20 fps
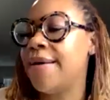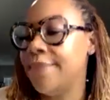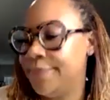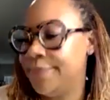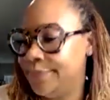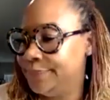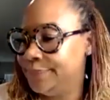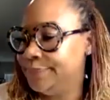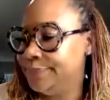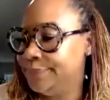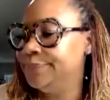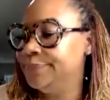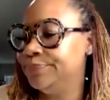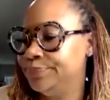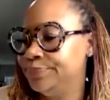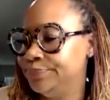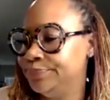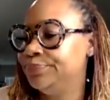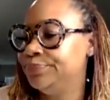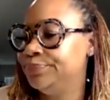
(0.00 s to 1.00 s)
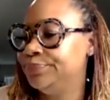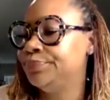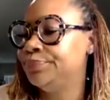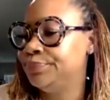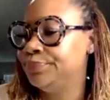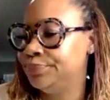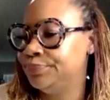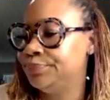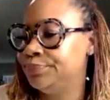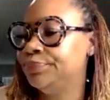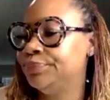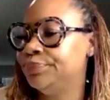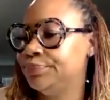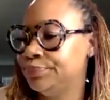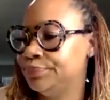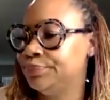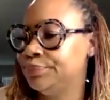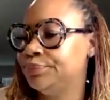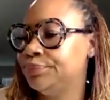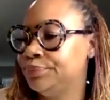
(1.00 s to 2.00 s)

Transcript: I don't want to take what I've